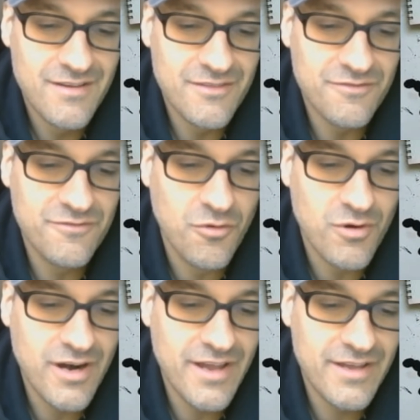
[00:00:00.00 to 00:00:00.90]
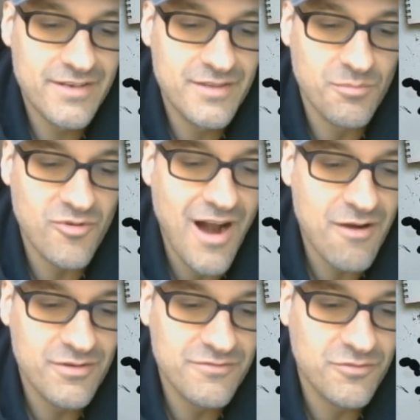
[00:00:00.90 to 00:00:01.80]
the forehead, the
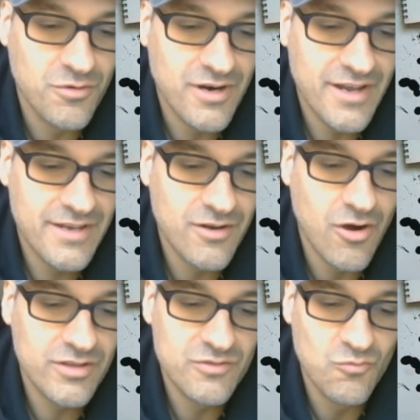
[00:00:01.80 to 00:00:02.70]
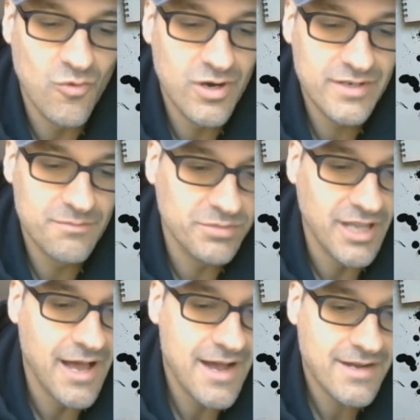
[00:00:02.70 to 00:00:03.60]
brow and forehead, all in one
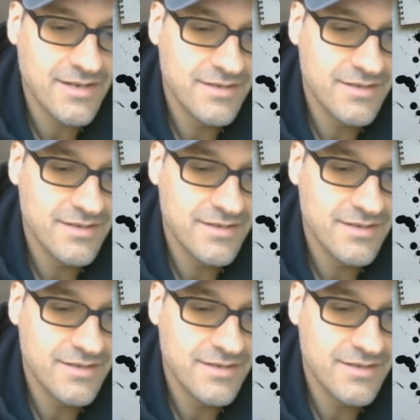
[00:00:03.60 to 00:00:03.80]
block.